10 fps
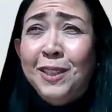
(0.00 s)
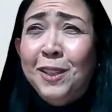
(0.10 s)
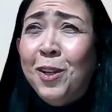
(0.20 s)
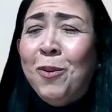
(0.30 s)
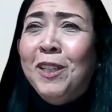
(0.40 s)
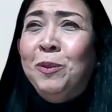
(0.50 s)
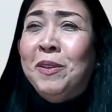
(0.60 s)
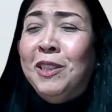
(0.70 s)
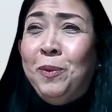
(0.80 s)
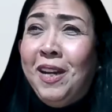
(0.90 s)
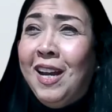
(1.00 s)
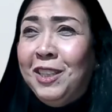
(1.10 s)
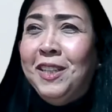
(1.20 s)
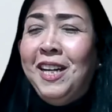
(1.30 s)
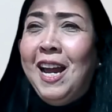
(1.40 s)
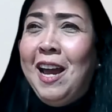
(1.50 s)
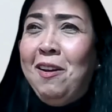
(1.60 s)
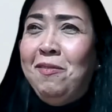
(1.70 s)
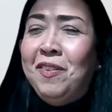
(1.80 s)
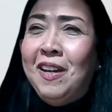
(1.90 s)
That's such a great question, because we
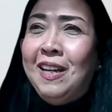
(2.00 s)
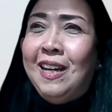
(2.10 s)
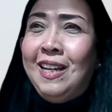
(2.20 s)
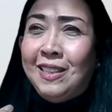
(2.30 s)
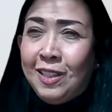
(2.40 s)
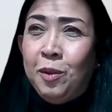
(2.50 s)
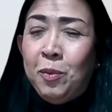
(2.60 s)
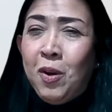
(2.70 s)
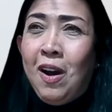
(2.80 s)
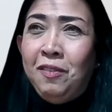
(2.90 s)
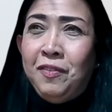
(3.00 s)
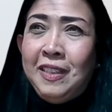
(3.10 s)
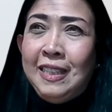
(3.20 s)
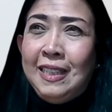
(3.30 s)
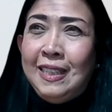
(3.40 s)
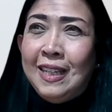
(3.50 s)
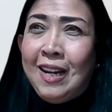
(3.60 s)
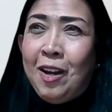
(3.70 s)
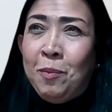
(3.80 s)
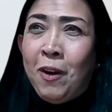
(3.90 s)
actually have at Club
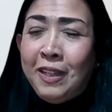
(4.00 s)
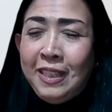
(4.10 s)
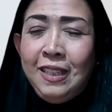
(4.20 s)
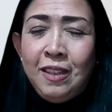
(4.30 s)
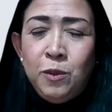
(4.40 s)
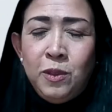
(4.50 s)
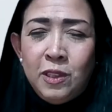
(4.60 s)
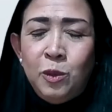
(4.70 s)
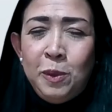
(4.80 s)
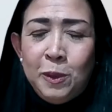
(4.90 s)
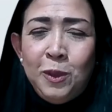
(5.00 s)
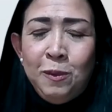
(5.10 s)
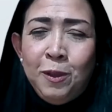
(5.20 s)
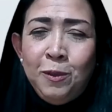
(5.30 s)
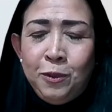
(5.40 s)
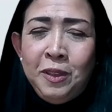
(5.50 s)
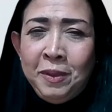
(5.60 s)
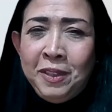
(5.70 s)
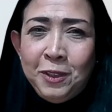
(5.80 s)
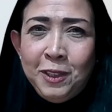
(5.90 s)
Coffee, our ethos is built
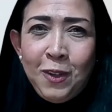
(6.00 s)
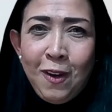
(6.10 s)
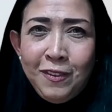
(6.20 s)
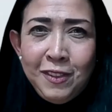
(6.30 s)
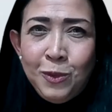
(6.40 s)
around three major